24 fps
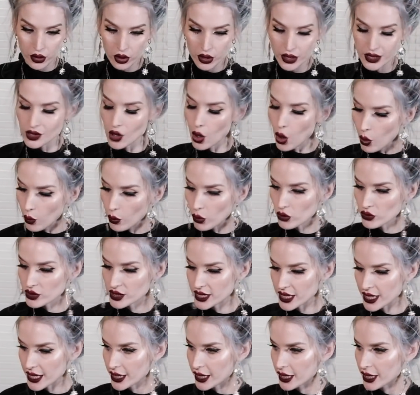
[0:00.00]
It's almost
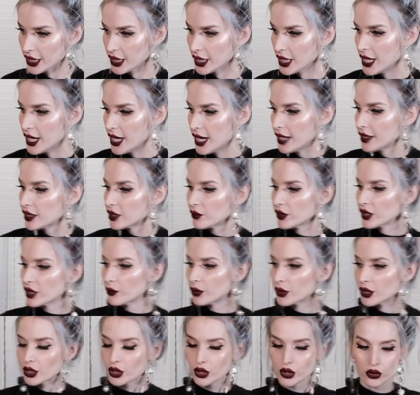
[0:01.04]
there. Then we can put
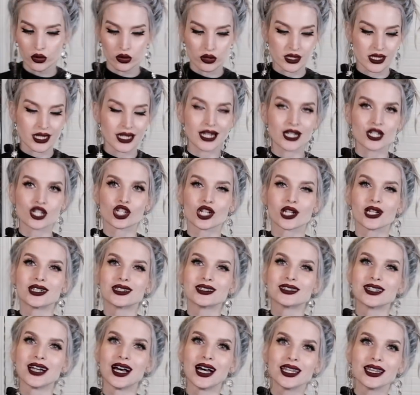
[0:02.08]
our noodles in. I should have
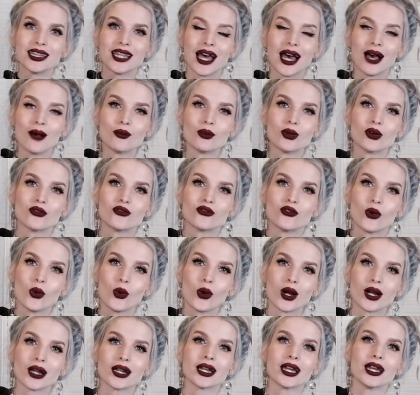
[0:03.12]
done that
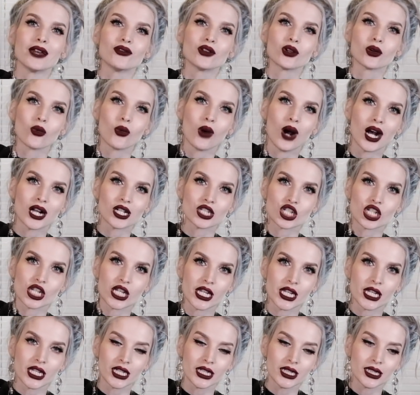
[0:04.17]
before. If you're
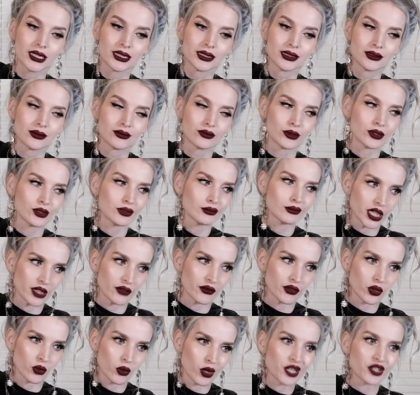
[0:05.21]
watching, well, if
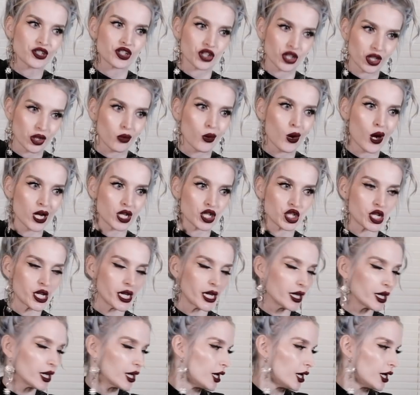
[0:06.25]
you're watching, you're watching.